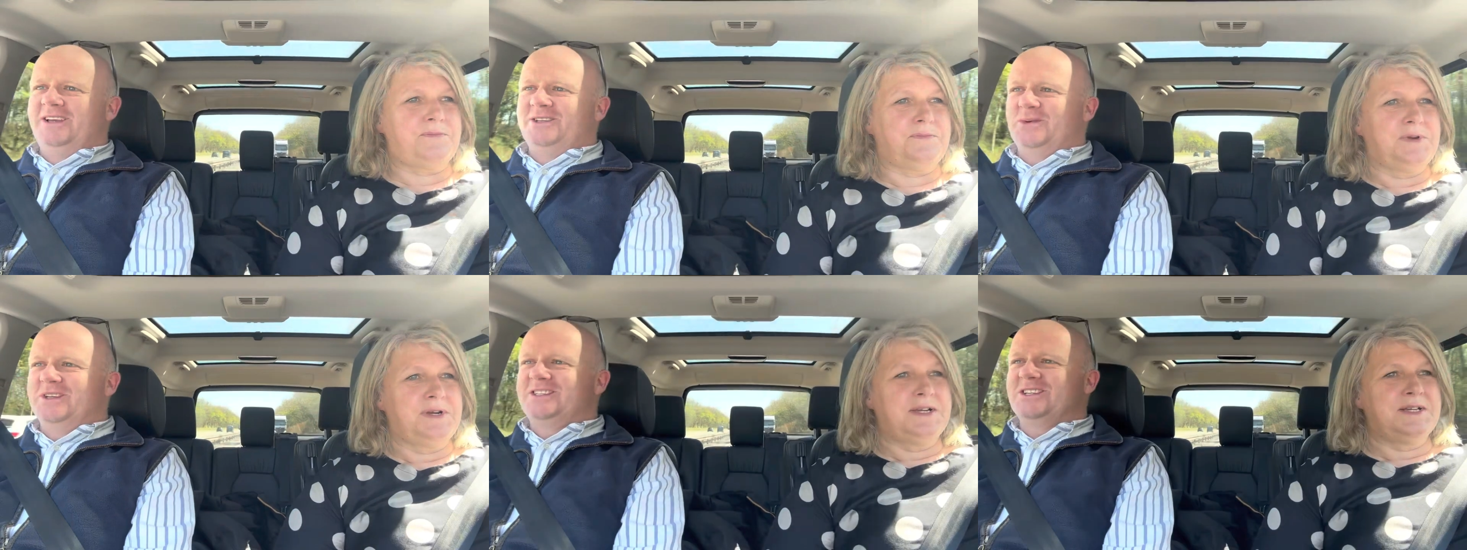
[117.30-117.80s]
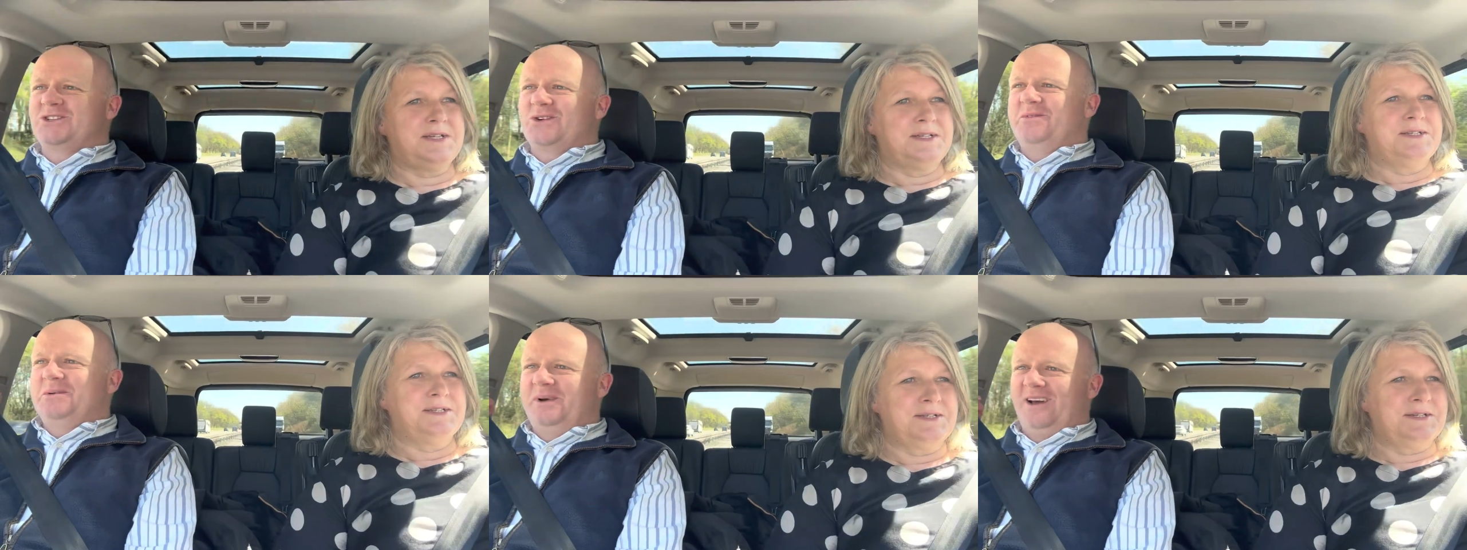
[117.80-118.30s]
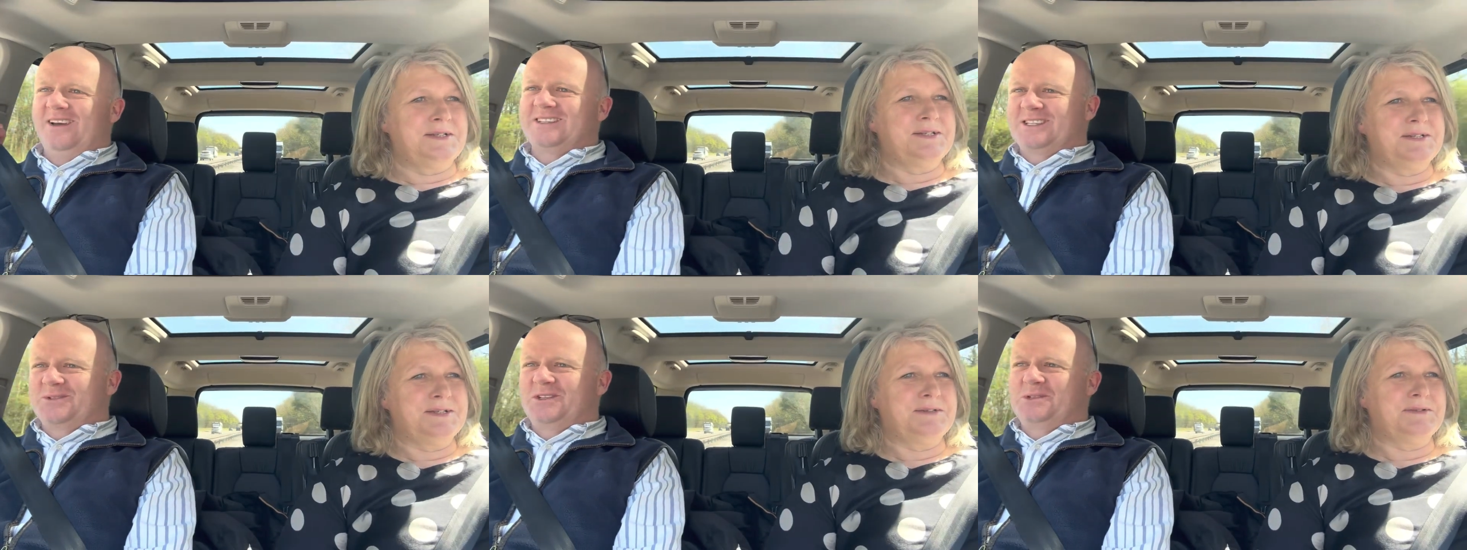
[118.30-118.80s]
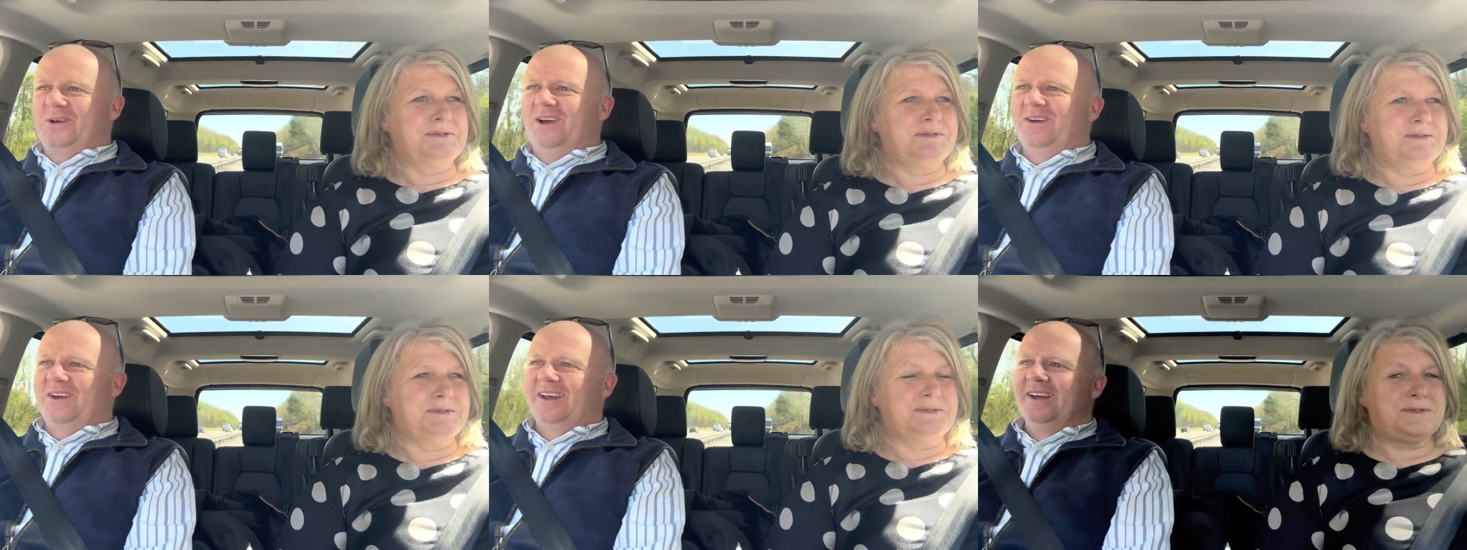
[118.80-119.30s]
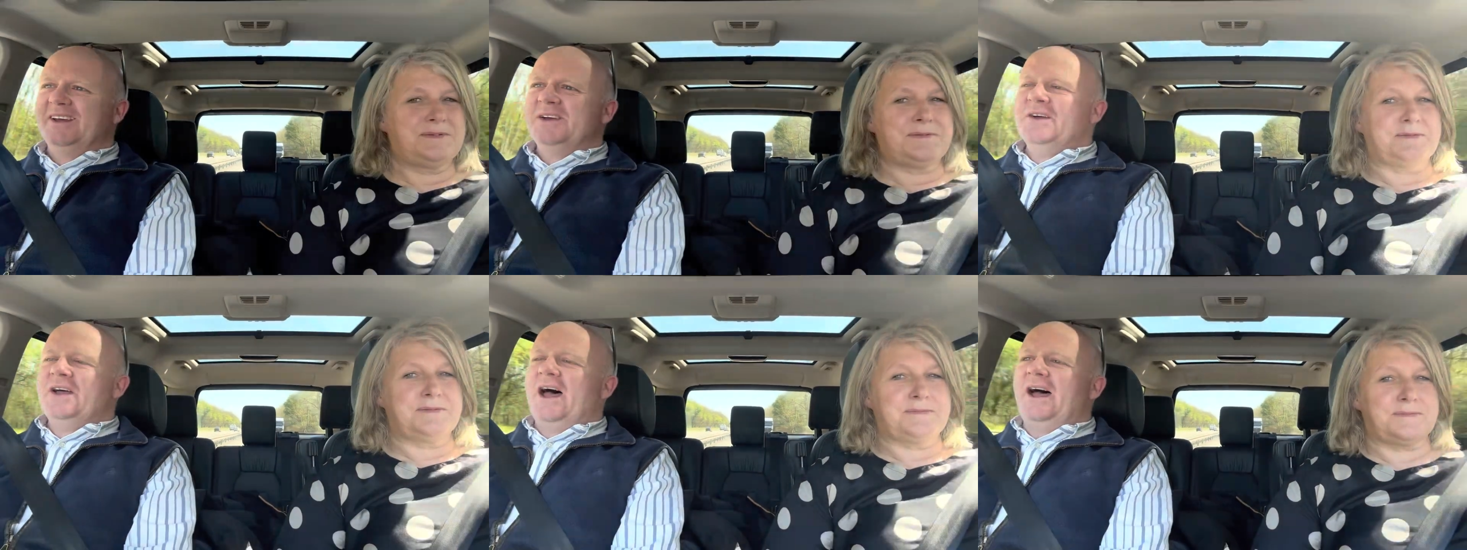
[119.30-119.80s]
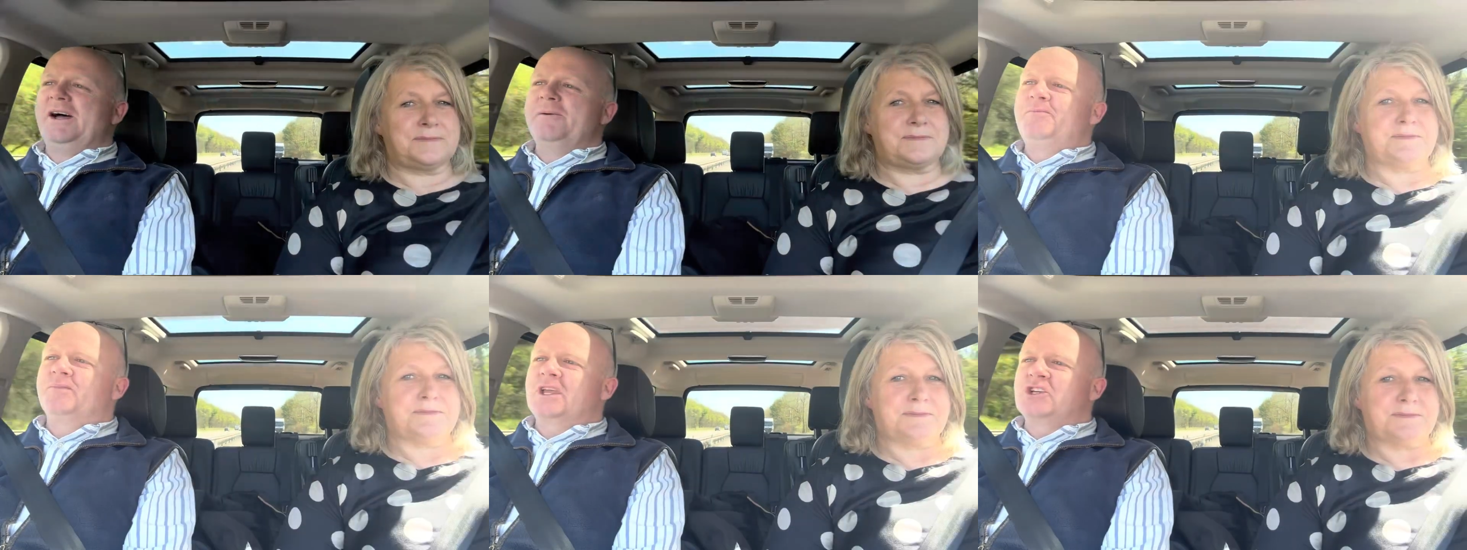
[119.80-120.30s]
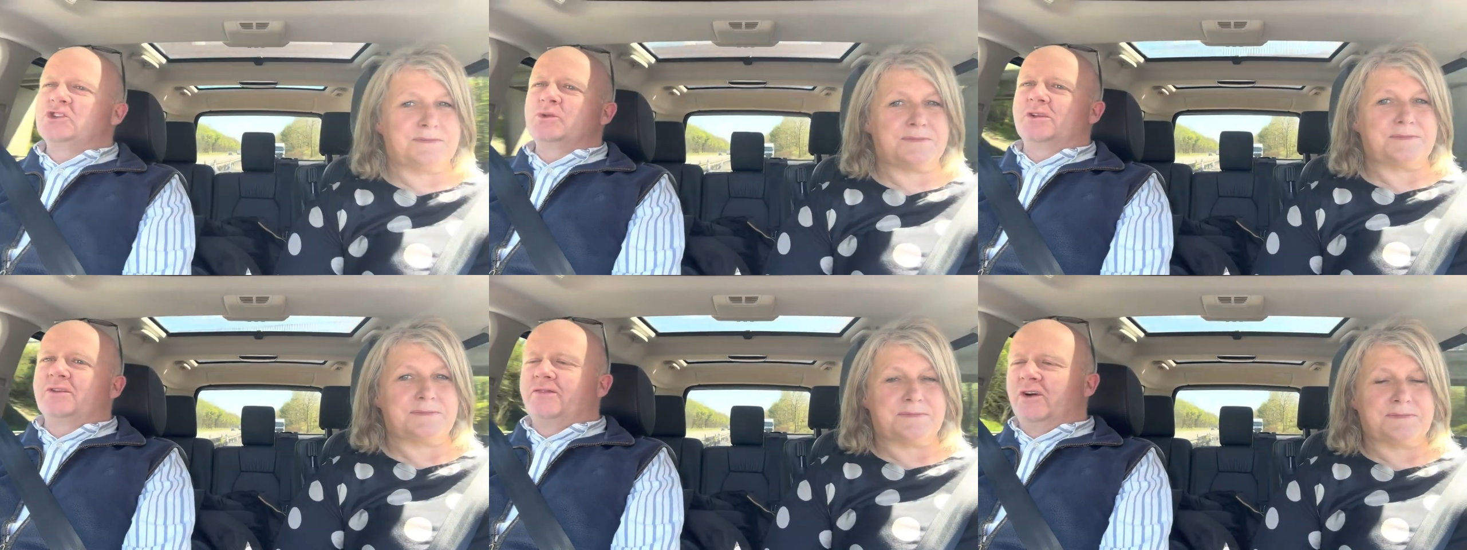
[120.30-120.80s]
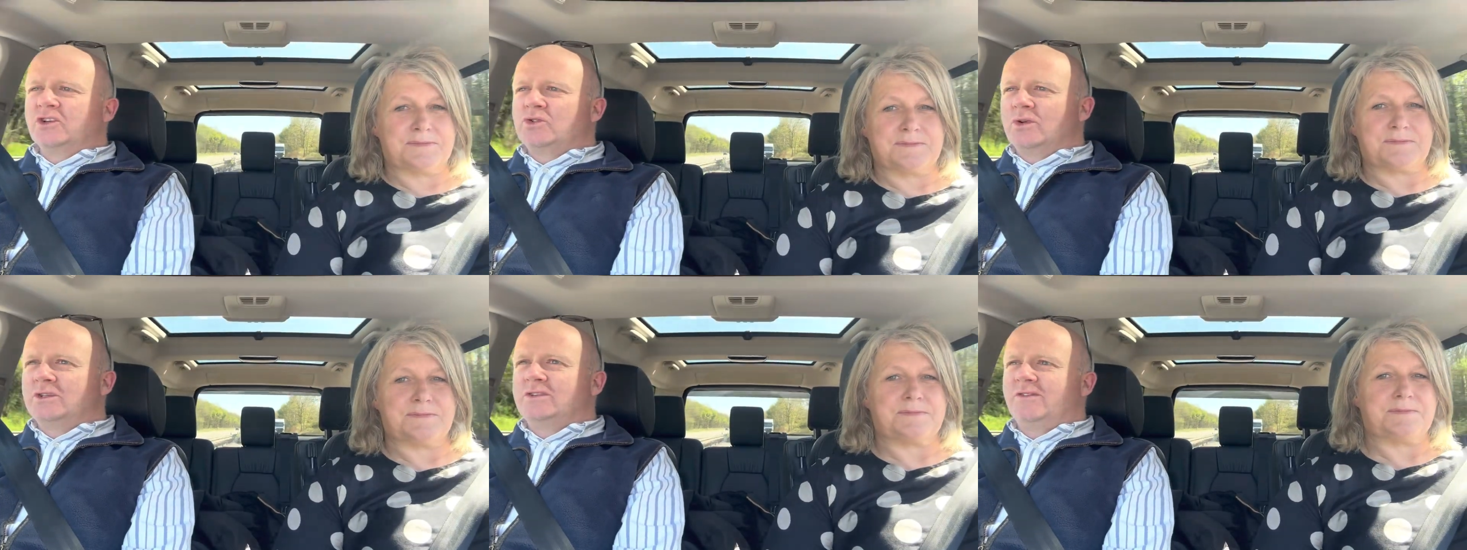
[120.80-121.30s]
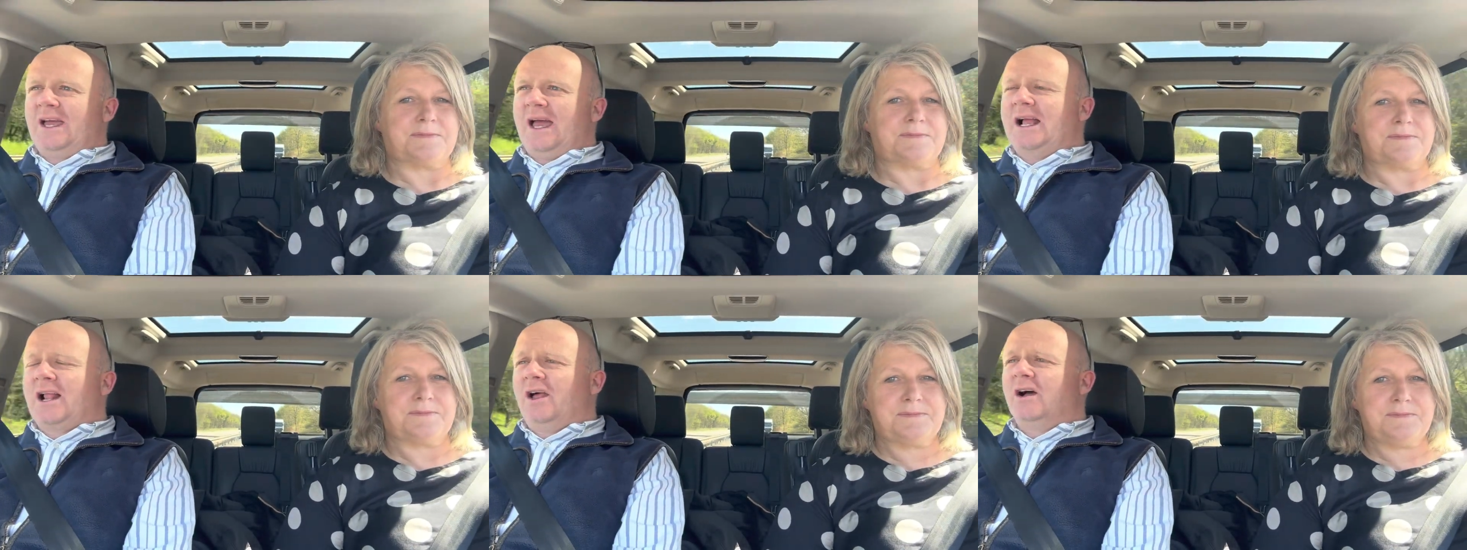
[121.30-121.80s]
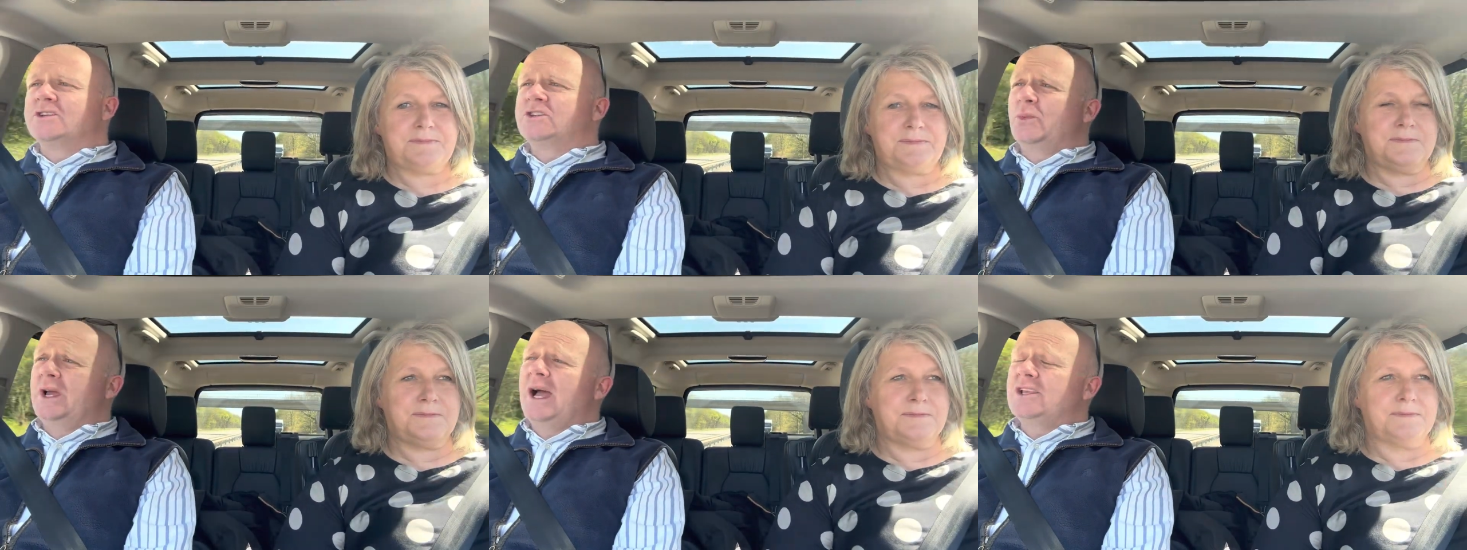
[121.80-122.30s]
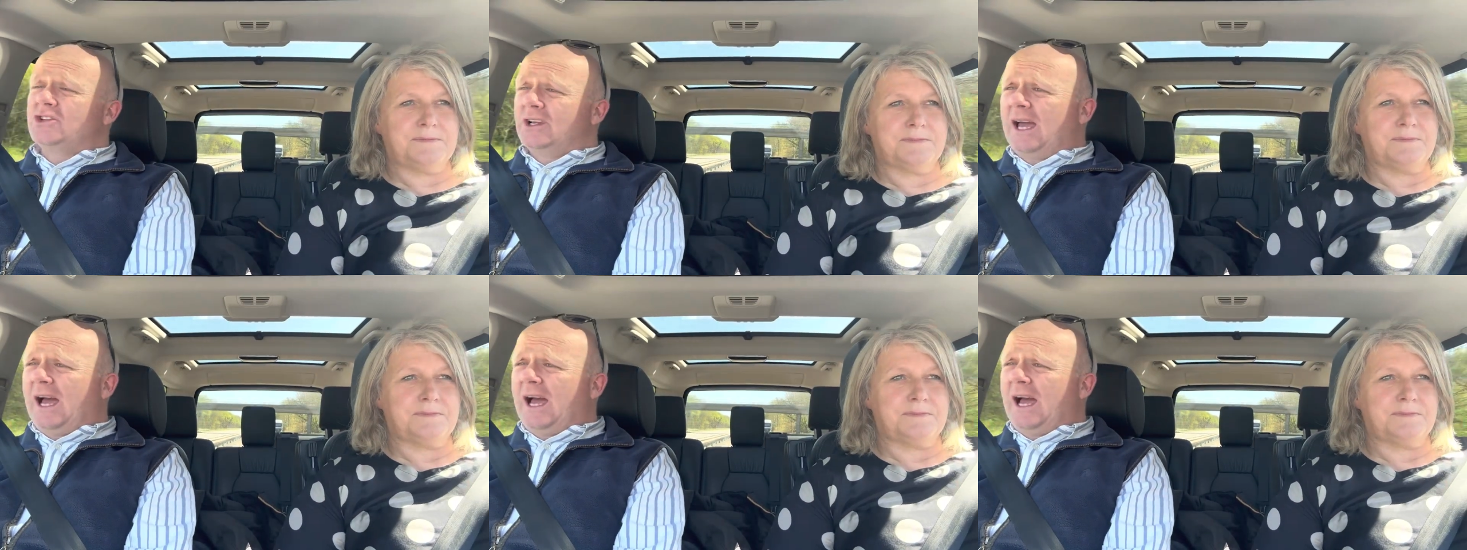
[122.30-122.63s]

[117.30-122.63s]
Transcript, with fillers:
Speaker 1: this one's just driven past as we spoke. Um, this is one of the first ones of the A-Class that we actually